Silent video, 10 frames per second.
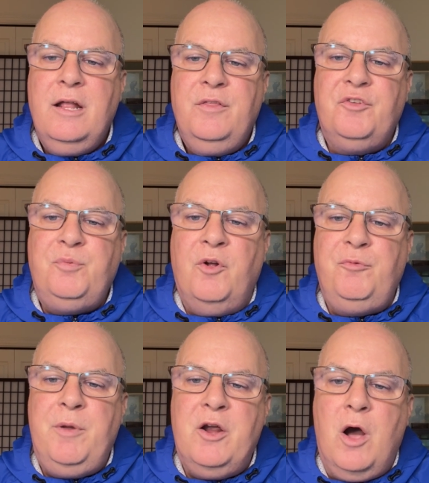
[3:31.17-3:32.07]
This
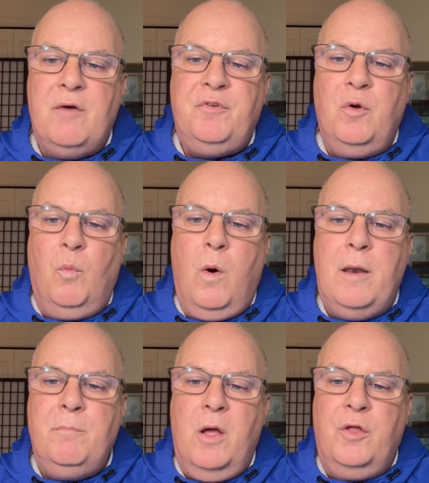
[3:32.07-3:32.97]
one's being offered at
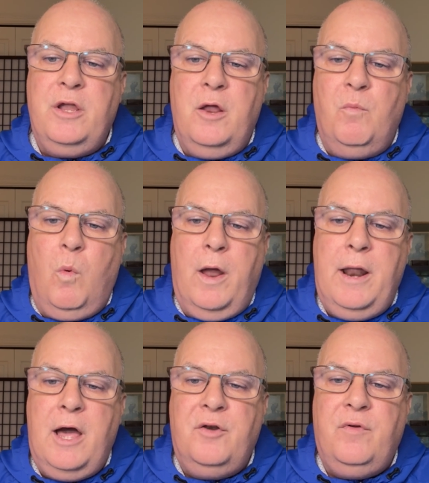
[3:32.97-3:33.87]

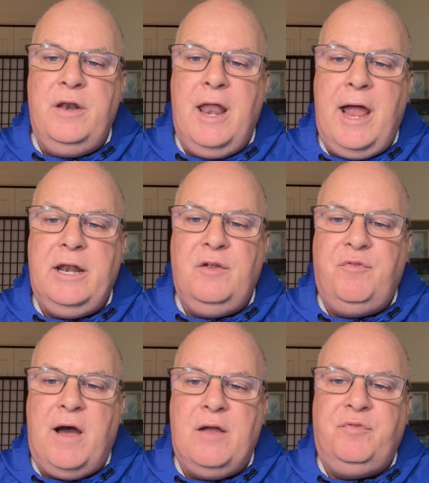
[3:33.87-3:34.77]

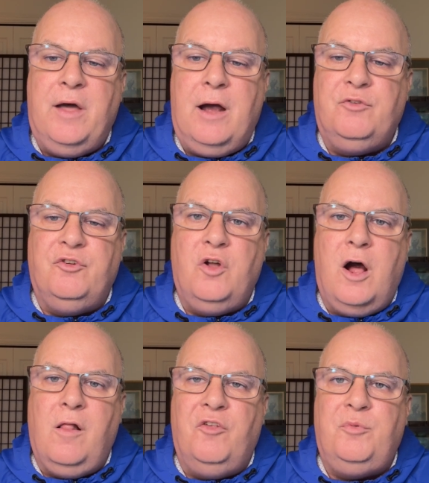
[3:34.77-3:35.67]

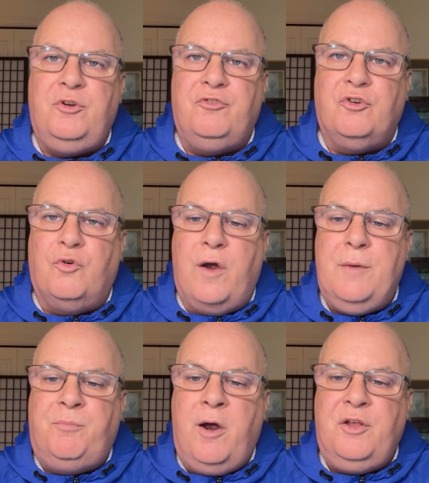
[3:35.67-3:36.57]
$1,195,000, which is a
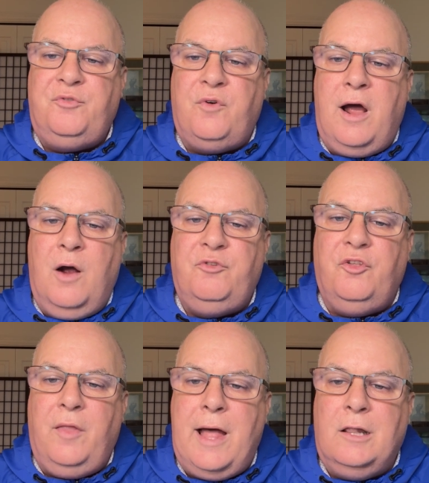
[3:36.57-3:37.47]
great price for a house
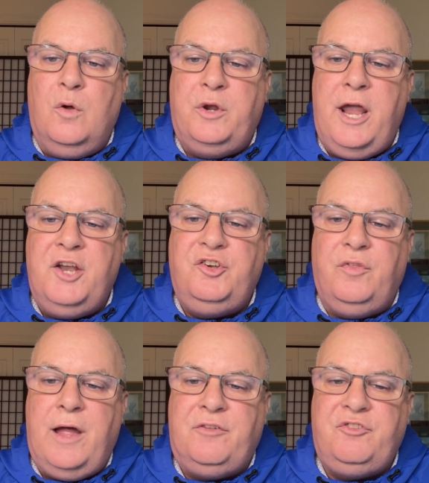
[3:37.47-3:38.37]
in that
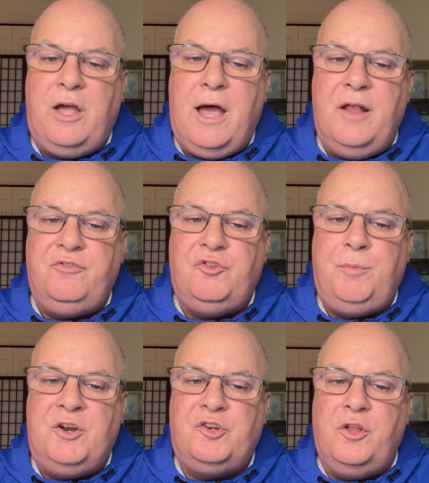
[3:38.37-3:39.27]
location, that size,
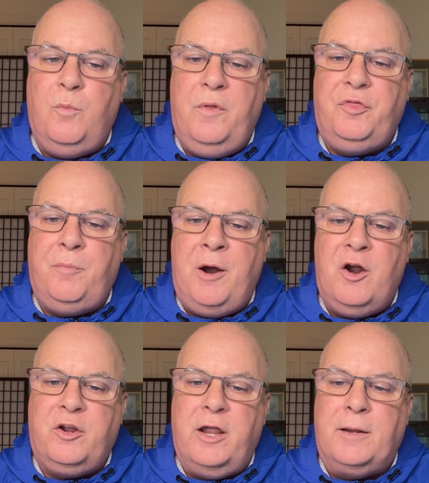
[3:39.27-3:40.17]
especially with the
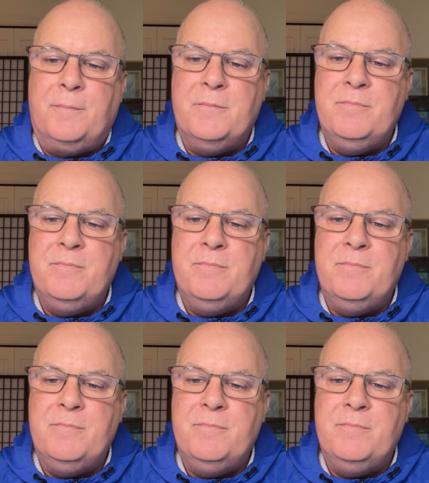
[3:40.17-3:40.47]
parking.